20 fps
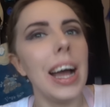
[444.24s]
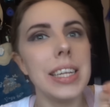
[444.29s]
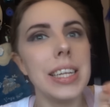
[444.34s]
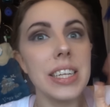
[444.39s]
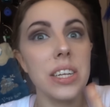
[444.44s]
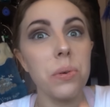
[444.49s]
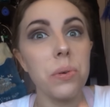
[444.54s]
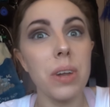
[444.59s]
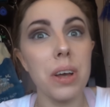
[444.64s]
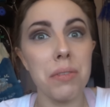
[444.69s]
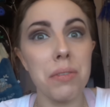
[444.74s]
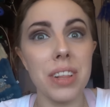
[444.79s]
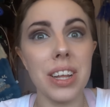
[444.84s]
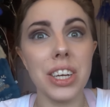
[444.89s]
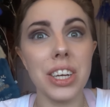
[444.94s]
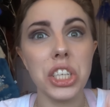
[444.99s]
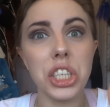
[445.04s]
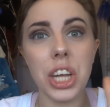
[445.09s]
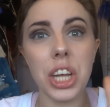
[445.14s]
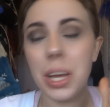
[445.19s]
I still love
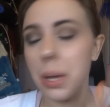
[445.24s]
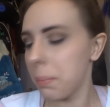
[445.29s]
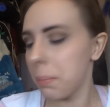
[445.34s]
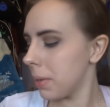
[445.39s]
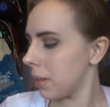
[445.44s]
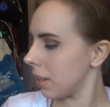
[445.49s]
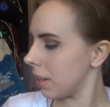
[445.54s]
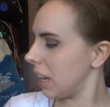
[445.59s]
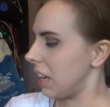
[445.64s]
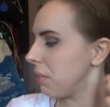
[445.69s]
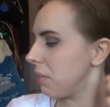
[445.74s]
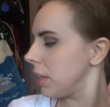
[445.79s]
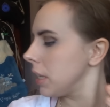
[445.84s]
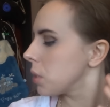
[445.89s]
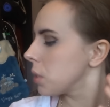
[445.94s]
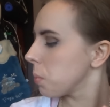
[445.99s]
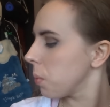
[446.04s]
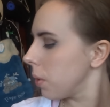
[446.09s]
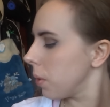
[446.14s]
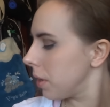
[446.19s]
Lush, but like if
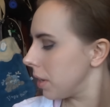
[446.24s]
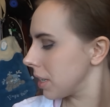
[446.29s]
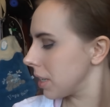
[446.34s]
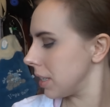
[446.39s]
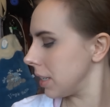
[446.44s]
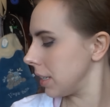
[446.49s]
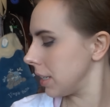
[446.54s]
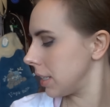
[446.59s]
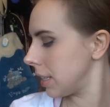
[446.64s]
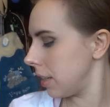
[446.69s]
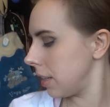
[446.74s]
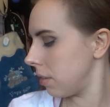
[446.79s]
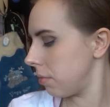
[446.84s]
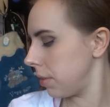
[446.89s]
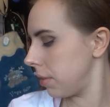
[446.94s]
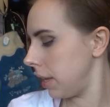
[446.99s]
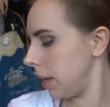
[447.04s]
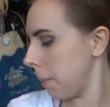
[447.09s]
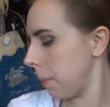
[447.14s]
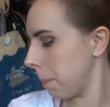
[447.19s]
this works and it's a
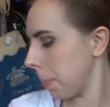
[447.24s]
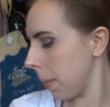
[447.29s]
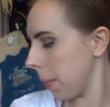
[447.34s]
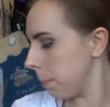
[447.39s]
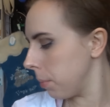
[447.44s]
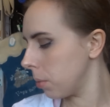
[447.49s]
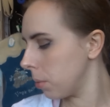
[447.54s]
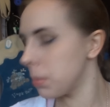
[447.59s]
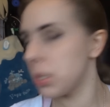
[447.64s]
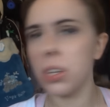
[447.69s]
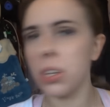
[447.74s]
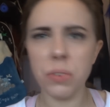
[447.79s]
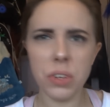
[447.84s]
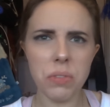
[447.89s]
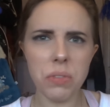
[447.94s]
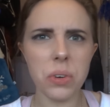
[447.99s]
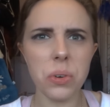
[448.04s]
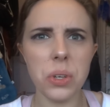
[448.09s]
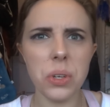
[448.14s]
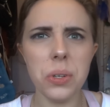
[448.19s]
lovely bomb, so if
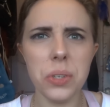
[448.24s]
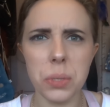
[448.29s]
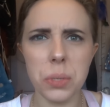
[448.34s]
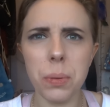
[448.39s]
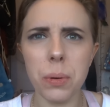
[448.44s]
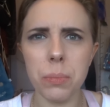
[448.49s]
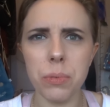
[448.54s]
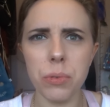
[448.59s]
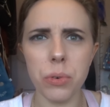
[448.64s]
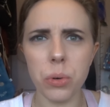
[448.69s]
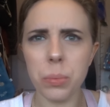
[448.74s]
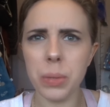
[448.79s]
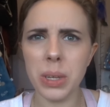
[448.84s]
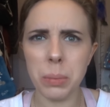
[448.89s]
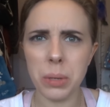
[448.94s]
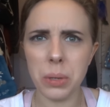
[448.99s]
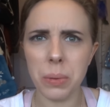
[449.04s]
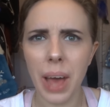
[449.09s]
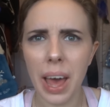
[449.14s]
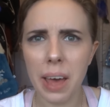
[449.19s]
you've not used a bomb before,
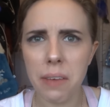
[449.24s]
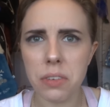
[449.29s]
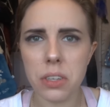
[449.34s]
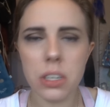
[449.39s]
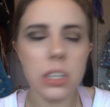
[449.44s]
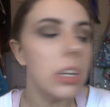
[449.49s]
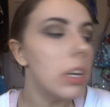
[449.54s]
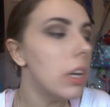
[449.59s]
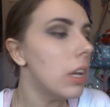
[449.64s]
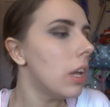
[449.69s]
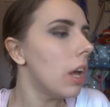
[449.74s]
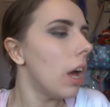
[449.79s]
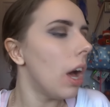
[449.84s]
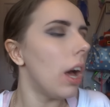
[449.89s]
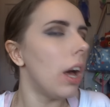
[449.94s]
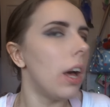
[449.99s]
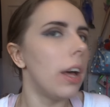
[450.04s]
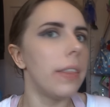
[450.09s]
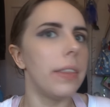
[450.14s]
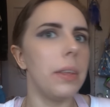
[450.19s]
maybe you haven't,
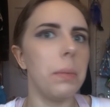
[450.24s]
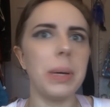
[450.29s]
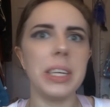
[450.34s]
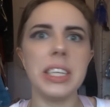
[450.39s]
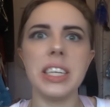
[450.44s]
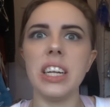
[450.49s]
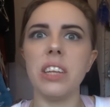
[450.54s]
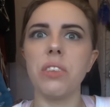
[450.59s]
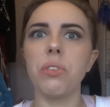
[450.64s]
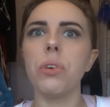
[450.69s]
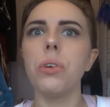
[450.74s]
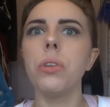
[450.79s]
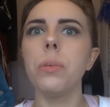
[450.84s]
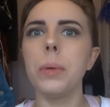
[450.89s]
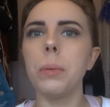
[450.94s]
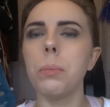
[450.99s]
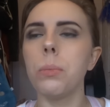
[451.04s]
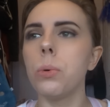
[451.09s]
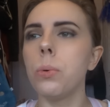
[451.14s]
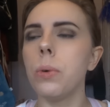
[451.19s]
uh, you basically throw them
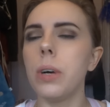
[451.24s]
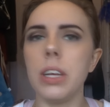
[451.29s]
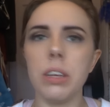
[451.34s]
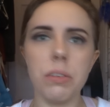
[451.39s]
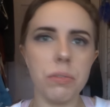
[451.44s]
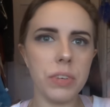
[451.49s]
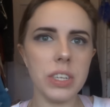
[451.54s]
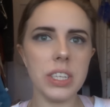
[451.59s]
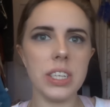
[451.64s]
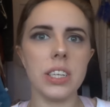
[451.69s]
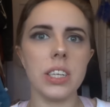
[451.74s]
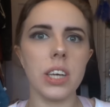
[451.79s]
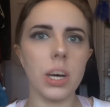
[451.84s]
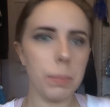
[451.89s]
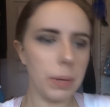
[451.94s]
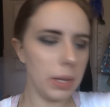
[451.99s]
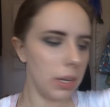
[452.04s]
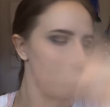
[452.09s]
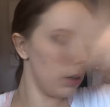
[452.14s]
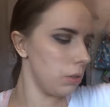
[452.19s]
in water, it fizzes
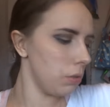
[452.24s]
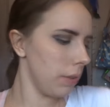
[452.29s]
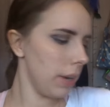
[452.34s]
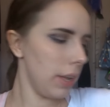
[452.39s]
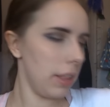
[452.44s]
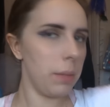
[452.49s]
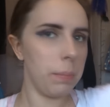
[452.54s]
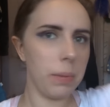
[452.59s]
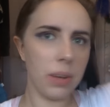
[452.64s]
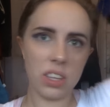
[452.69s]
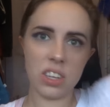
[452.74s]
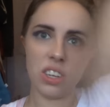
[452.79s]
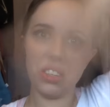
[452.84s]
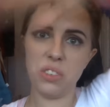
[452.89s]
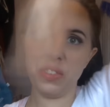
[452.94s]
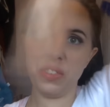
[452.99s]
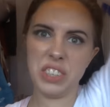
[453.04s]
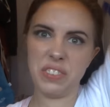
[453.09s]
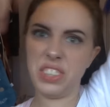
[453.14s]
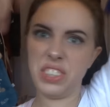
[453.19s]
up, it goes around the bar, go
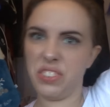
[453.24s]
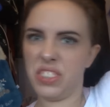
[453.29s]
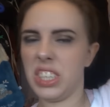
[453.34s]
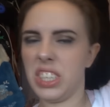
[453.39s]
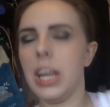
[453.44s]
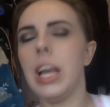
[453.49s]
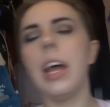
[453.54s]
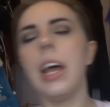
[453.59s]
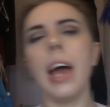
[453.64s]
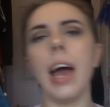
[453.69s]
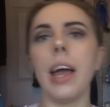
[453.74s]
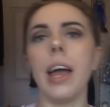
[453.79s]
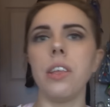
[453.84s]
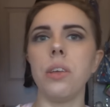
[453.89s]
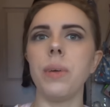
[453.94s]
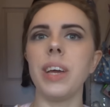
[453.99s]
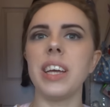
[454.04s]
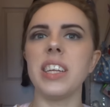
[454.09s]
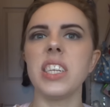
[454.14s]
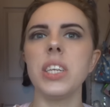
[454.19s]
and
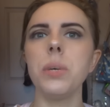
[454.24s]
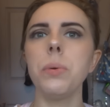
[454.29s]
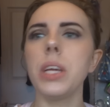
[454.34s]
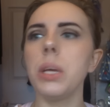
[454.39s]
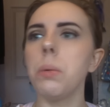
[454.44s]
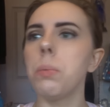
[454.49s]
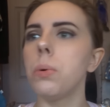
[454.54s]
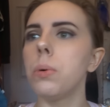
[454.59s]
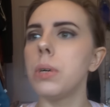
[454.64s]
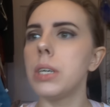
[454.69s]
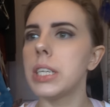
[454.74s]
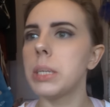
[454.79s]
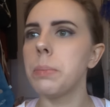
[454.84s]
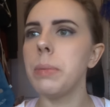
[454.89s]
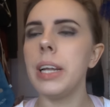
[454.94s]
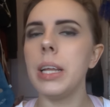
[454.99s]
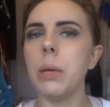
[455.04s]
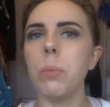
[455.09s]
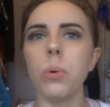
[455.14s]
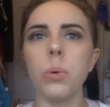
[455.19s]
you get silky water,
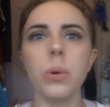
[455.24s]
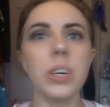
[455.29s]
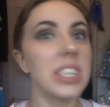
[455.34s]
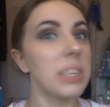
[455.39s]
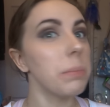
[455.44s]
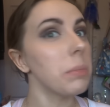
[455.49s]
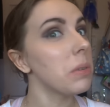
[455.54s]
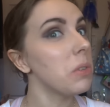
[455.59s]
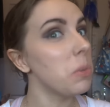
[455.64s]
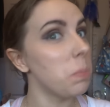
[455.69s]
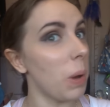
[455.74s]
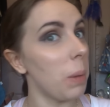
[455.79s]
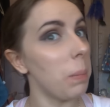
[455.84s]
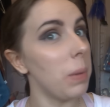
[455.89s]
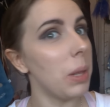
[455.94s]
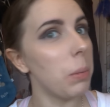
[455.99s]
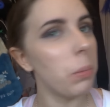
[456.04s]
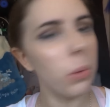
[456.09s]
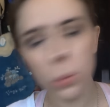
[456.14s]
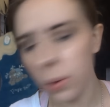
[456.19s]
smelly water, sometimes
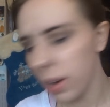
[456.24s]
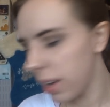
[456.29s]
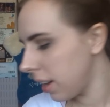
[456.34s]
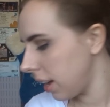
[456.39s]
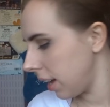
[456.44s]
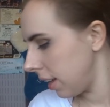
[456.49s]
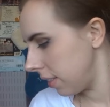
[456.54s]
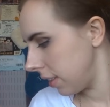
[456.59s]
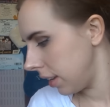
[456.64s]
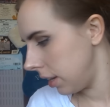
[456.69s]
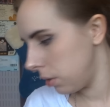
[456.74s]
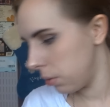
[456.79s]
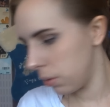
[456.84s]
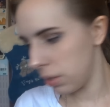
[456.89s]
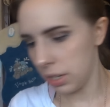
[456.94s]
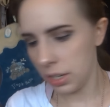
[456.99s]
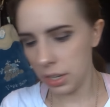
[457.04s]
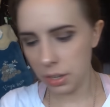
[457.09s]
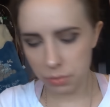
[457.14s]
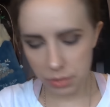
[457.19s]
bubbly water, and they look
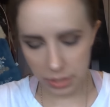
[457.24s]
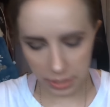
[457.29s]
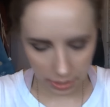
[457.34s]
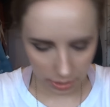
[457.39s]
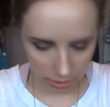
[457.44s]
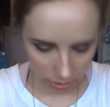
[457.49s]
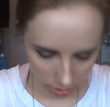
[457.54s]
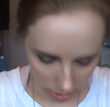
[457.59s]
lovely.